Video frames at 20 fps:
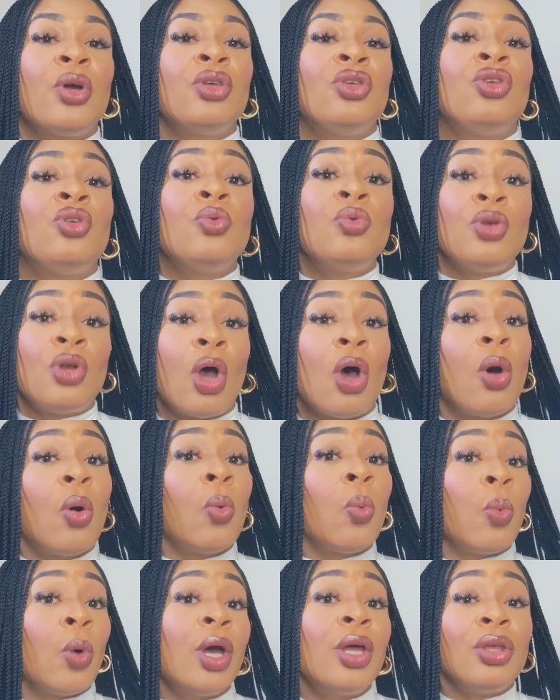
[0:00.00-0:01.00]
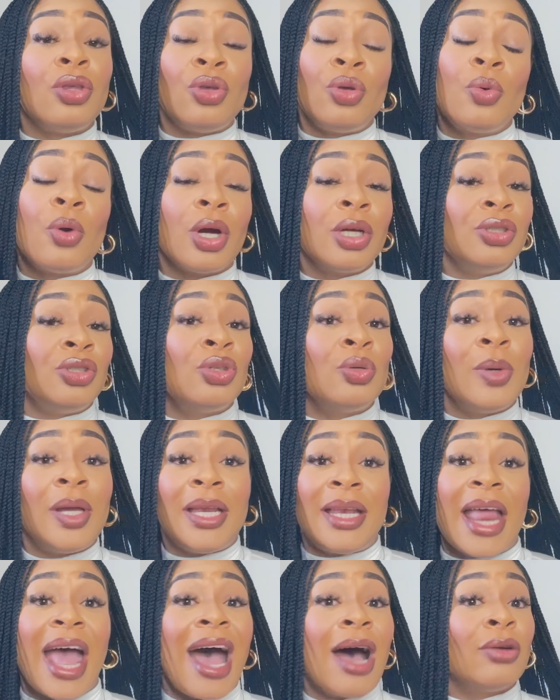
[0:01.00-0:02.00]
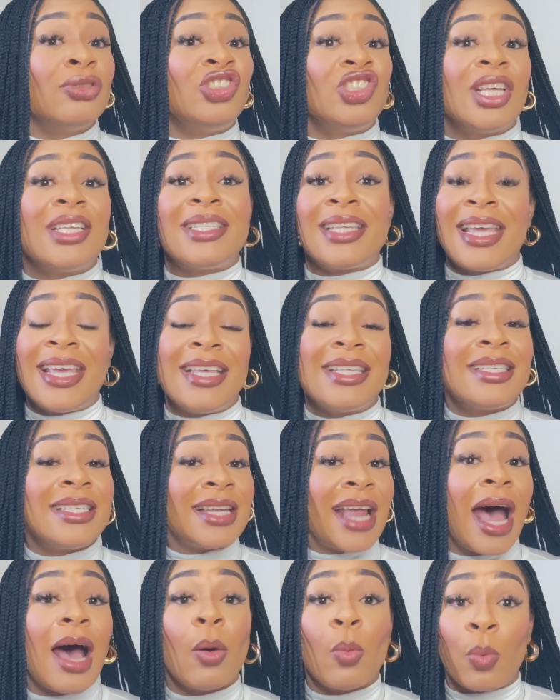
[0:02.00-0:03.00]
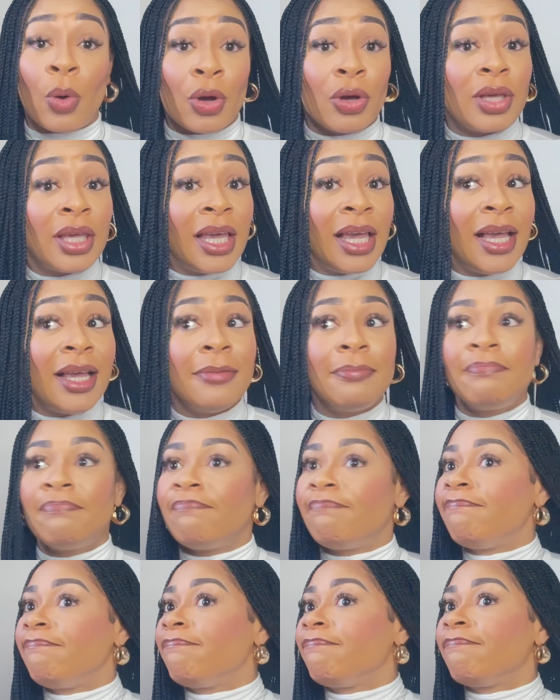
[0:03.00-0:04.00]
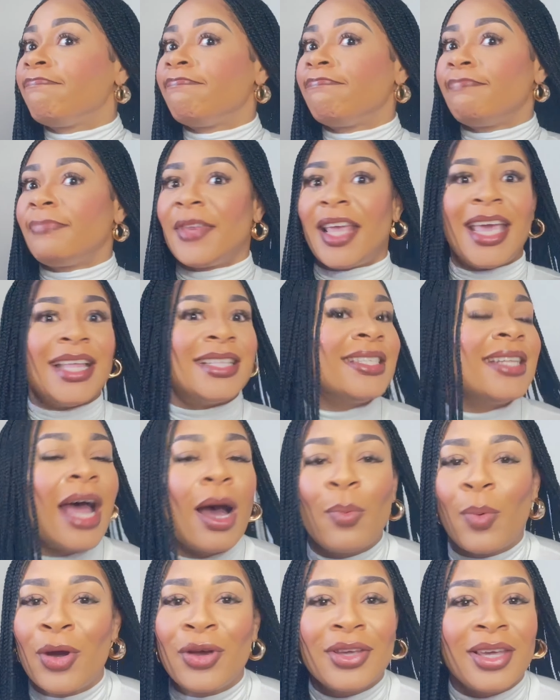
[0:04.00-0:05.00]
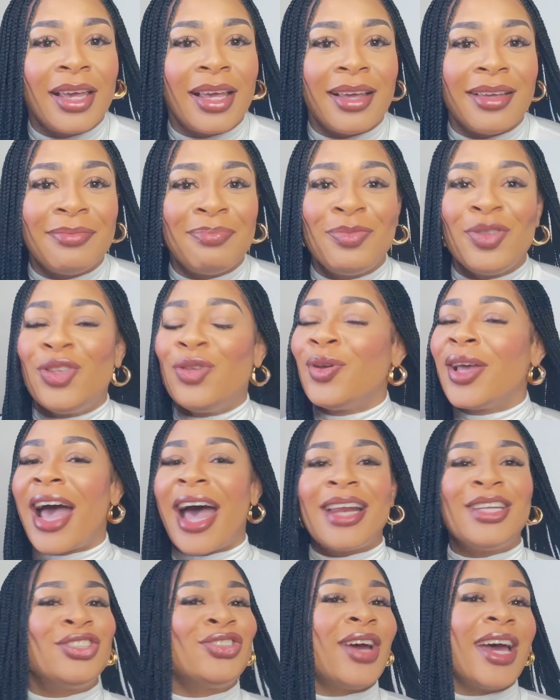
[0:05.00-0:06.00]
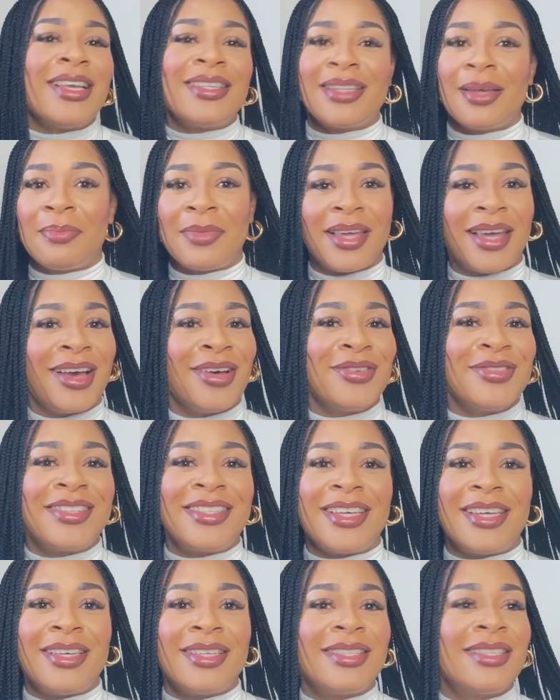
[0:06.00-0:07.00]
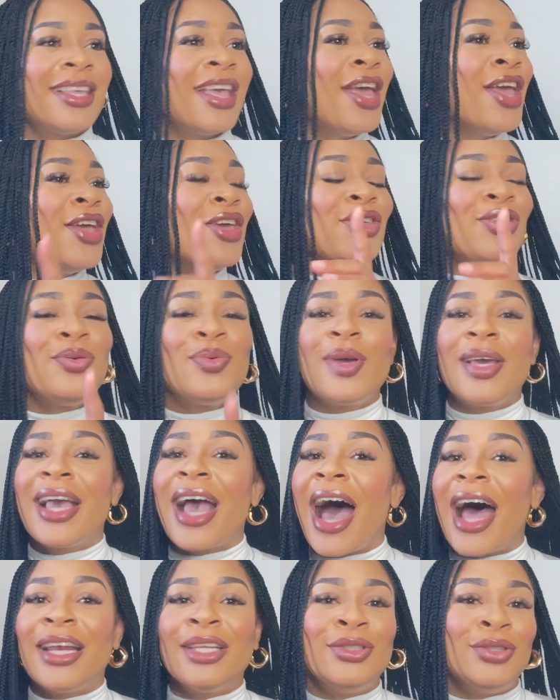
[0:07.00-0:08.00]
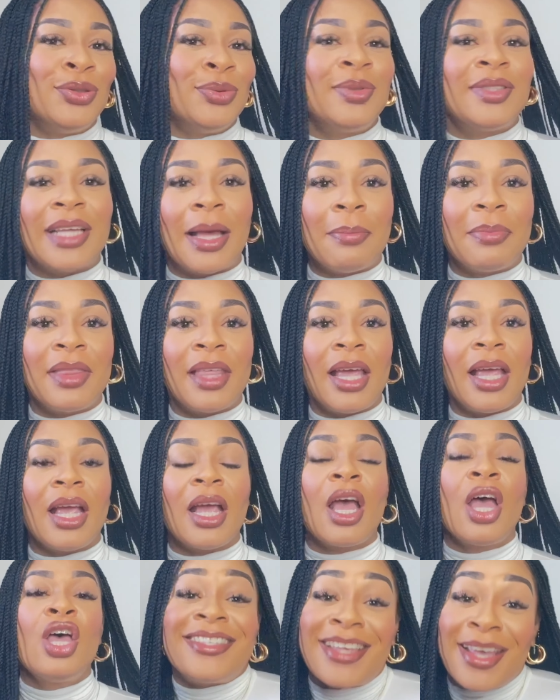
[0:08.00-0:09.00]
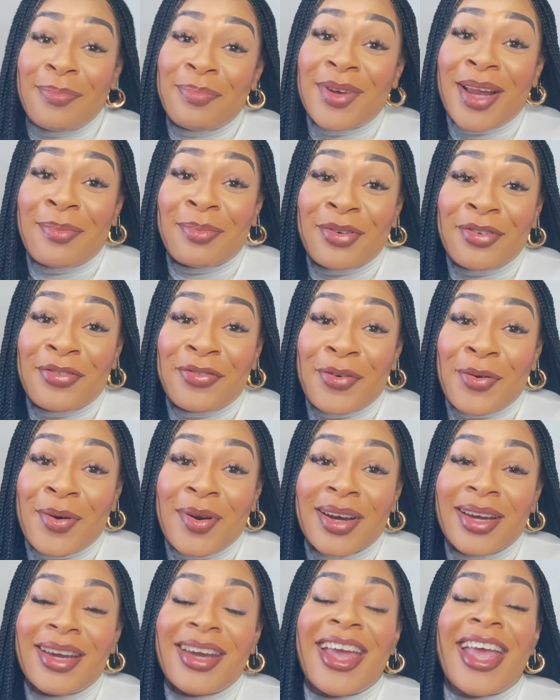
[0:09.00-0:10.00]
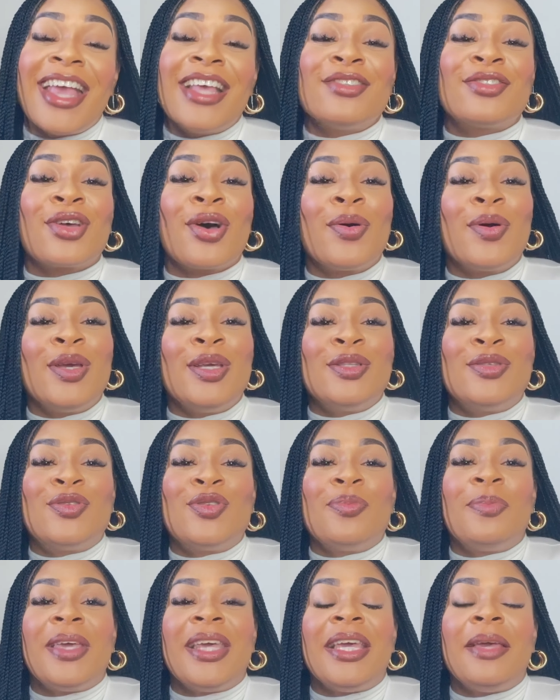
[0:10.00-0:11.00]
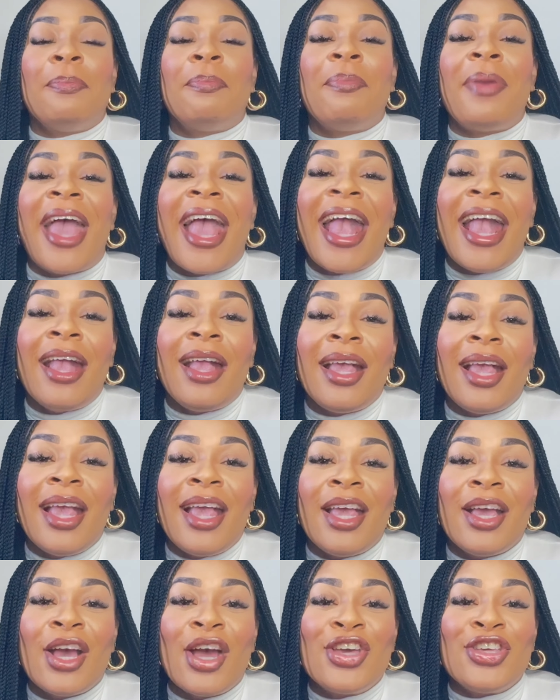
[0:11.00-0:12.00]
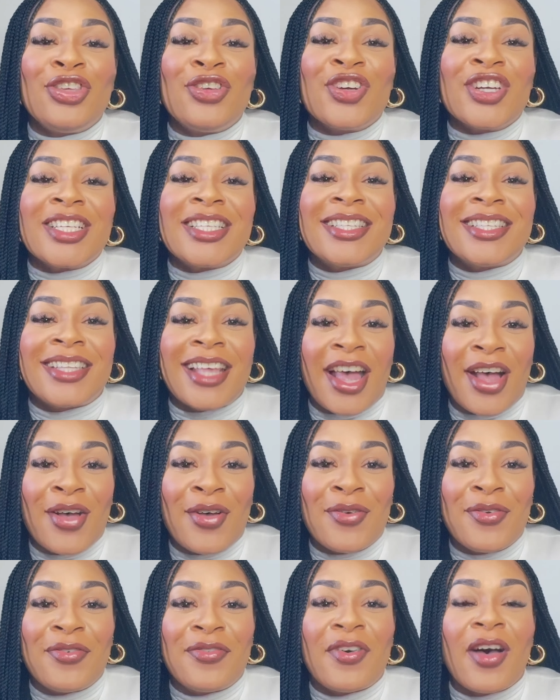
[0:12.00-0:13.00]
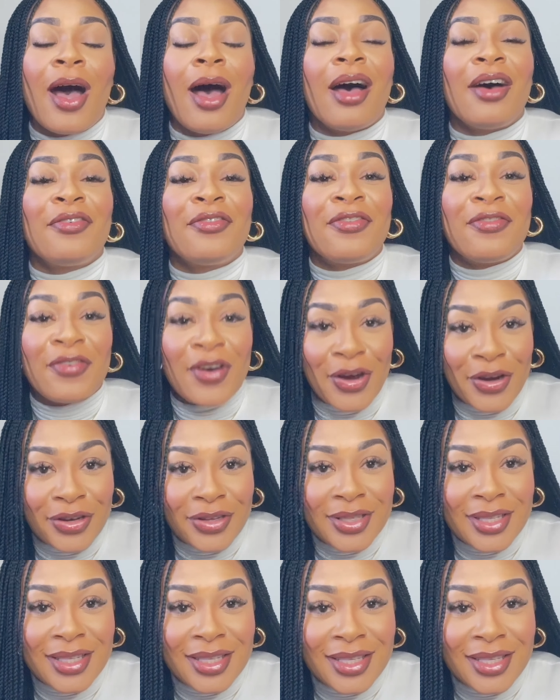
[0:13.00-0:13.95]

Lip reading: you know what you are doing now just is not working, it's not working. You gotta try something else, sis. You gotta do something. Tip number 4 is going to be paying yourself first.